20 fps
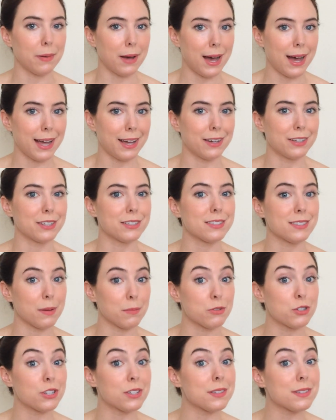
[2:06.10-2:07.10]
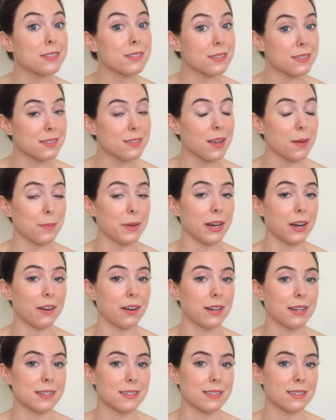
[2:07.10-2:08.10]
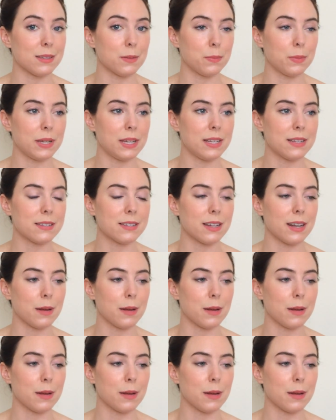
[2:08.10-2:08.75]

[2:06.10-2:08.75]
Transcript: by on assumptions in some areas in the piece,